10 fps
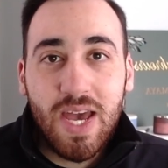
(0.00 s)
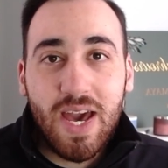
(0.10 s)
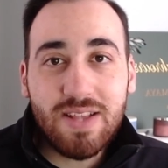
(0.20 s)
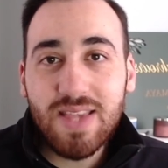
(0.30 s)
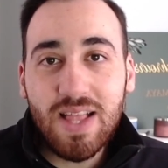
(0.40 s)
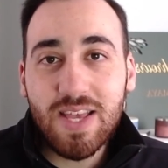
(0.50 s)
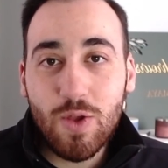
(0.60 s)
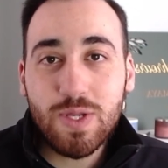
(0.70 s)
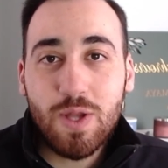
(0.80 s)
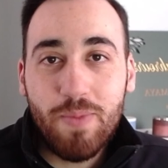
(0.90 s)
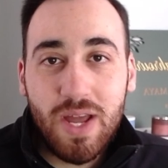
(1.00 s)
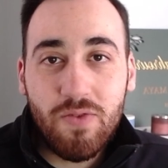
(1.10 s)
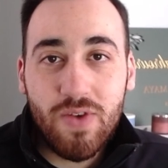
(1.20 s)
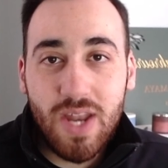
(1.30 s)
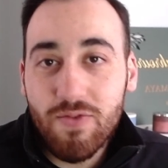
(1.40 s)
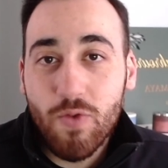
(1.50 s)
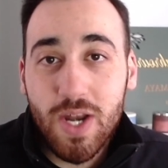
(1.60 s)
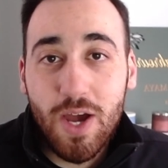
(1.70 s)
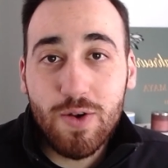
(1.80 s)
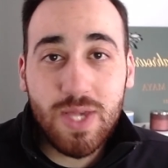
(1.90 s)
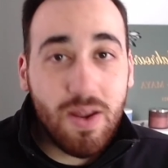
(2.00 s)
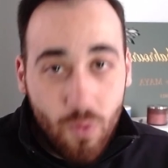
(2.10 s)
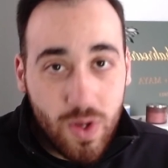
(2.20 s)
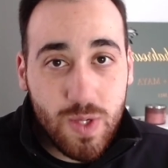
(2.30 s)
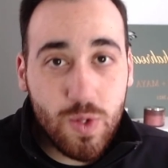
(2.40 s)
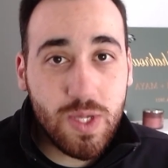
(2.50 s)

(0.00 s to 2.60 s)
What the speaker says: And it's not like there's no benefit. Everyone knows that once you